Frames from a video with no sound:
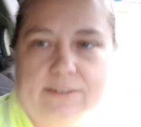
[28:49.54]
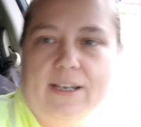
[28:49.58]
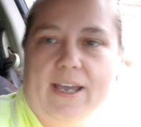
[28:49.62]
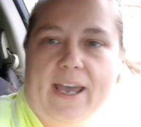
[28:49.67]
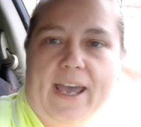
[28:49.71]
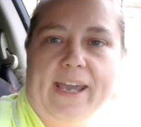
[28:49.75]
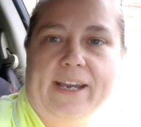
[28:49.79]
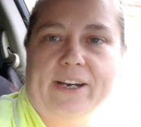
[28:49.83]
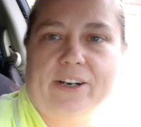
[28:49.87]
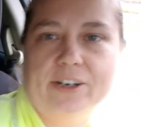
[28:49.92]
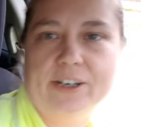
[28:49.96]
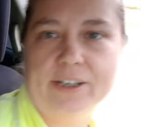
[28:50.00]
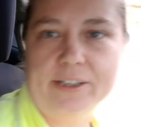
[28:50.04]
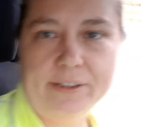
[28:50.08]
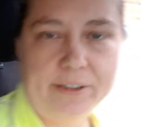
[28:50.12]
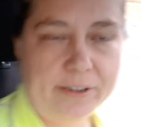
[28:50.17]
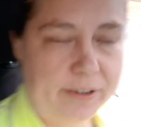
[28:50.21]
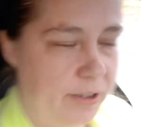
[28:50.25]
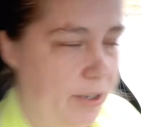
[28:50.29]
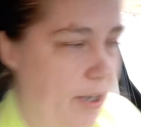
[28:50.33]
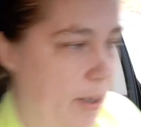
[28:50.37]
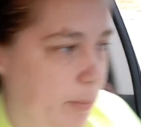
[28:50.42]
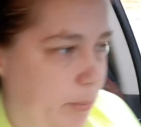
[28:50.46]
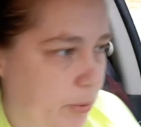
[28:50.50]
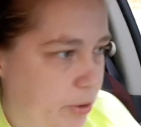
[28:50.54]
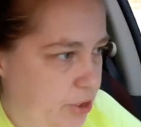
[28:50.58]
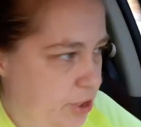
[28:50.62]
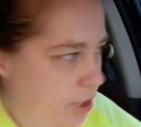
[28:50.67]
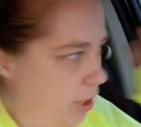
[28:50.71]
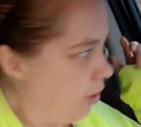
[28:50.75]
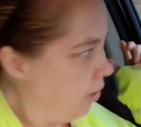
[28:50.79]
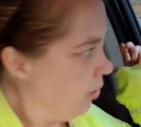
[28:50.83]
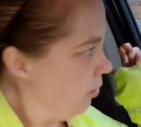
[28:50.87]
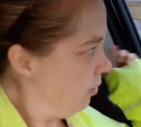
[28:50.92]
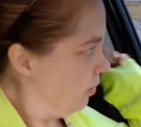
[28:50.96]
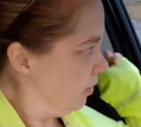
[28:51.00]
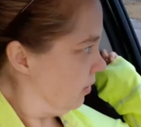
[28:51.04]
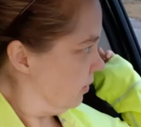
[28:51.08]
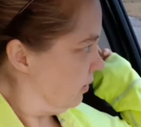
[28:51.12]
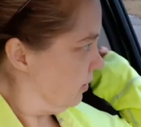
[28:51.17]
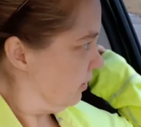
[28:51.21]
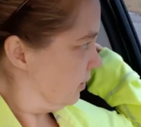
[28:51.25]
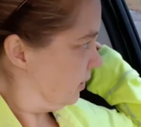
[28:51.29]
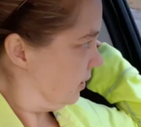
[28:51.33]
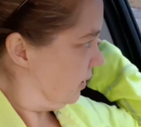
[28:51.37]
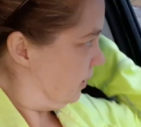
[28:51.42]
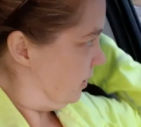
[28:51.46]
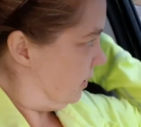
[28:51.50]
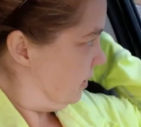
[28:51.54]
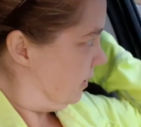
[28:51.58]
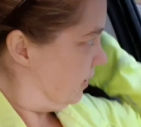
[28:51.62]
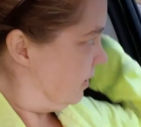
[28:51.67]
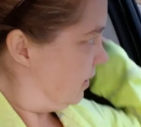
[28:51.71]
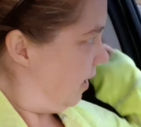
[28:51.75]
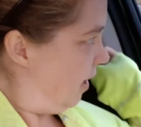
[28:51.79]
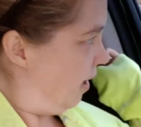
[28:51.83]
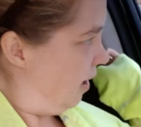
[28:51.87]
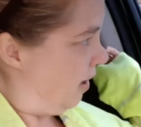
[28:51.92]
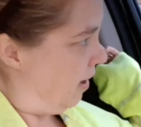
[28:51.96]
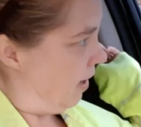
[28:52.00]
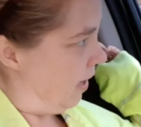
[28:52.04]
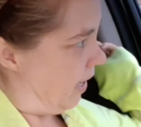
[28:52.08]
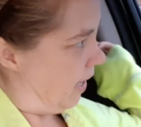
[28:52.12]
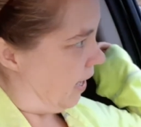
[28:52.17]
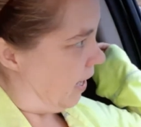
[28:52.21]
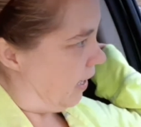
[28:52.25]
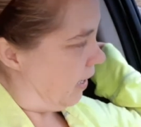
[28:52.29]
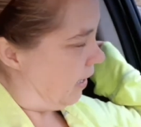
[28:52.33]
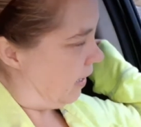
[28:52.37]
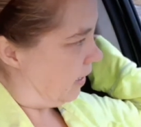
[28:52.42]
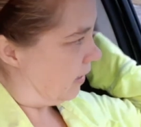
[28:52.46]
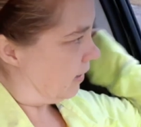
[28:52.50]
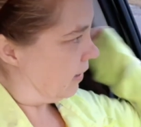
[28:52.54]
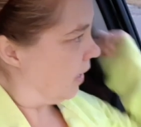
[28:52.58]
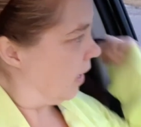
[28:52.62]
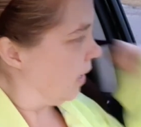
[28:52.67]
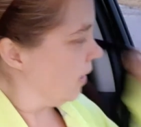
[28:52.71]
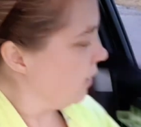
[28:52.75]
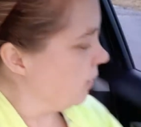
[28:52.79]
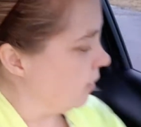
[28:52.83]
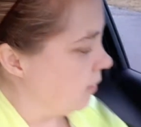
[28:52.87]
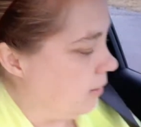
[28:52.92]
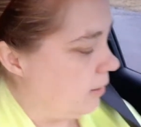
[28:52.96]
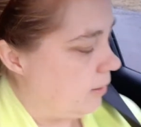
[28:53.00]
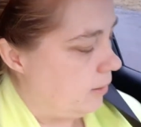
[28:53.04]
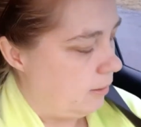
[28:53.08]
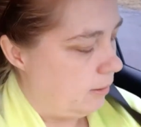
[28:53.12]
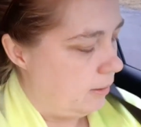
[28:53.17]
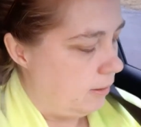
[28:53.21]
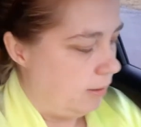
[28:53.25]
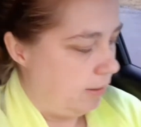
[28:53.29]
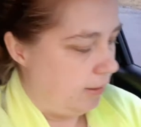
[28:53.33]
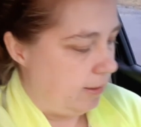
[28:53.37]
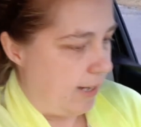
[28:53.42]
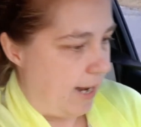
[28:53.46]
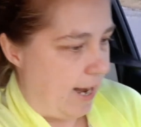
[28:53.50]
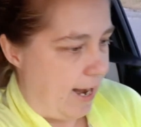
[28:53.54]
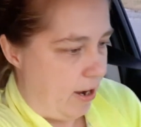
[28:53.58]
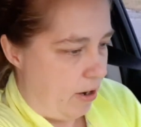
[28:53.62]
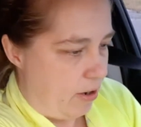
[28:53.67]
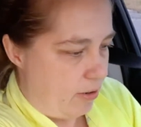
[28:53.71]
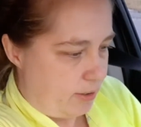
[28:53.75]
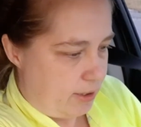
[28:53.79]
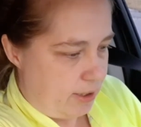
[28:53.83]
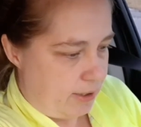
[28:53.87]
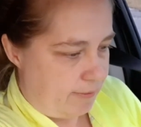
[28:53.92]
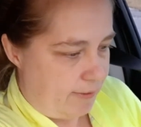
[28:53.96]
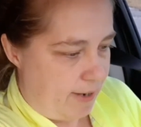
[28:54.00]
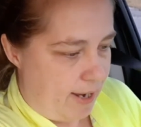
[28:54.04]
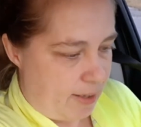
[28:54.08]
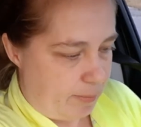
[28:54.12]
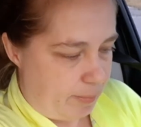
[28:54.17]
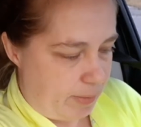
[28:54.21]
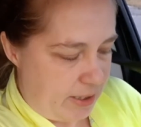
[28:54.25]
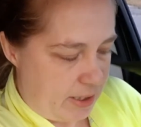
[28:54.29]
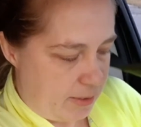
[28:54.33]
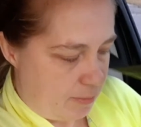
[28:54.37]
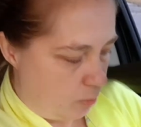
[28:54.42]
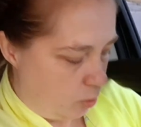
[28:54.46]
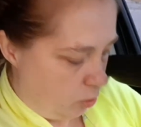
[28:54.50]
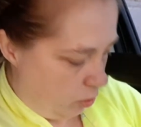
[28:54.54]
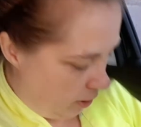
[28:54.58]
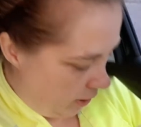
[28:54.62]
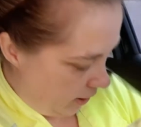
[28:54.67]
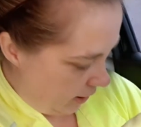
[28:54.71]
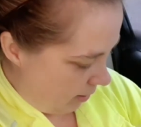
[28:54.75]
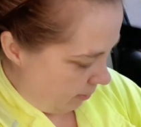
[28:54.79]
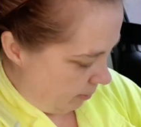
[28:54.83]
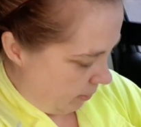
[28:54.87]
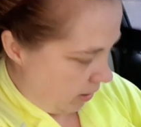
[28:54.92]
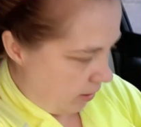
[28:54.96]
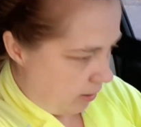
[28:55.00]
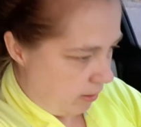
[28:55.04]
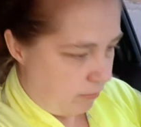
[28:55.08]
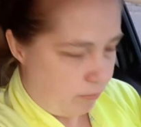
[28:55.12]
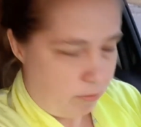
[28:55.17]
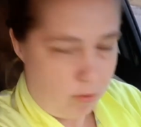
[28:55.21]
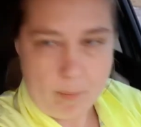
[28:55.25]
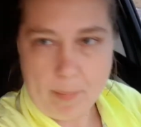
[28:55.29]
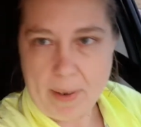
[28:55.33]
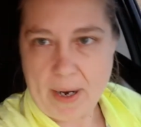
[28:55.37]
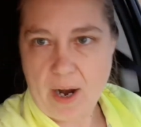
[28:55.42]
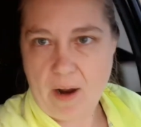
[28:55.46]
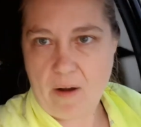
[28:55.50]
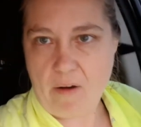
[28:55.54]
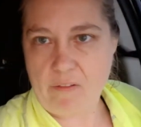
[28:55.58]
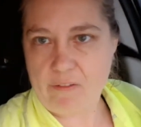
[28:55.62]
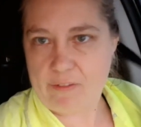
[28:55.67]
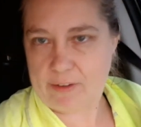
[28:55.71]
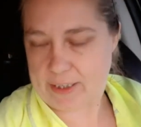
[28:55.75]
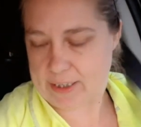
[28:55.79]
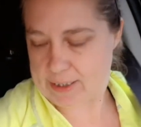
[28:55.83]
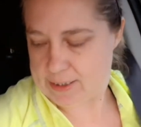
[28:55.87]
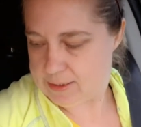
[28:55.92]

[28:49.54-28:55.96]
Errand number 2 done. Now to find me some cream for my coffee.